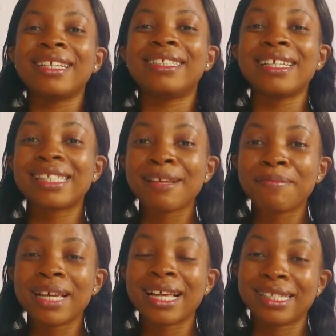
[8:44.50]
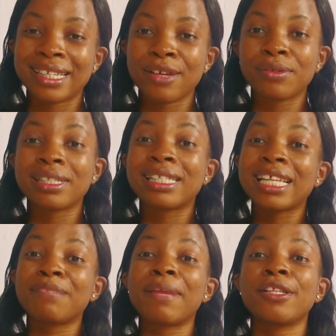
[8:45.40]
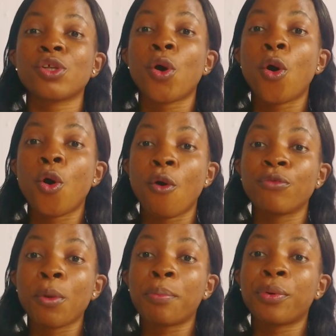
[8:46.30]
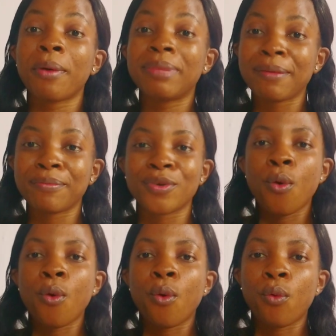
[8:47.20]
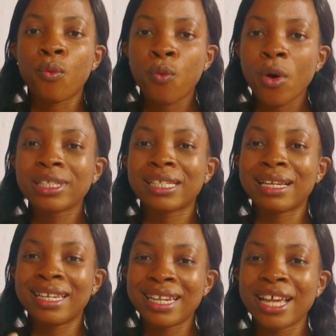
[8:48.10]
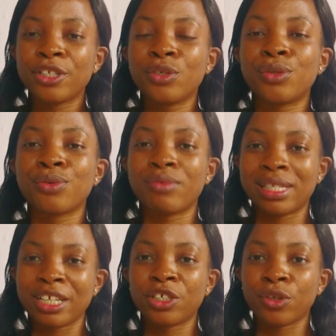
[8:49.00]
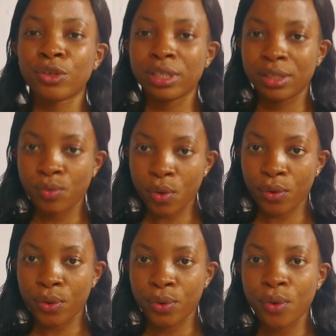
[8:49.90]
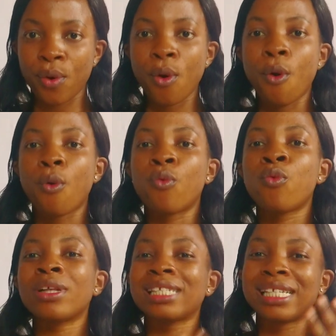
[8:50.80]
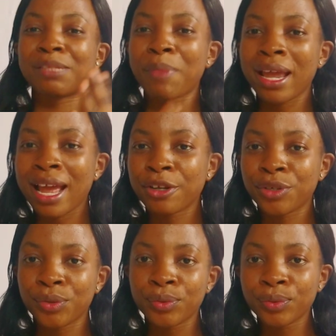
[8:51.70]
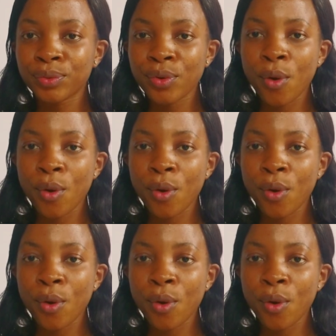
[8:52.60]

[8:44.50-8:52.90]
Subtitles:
This simply entails the statement of your problem. What led you to researching on this work? What inspired you?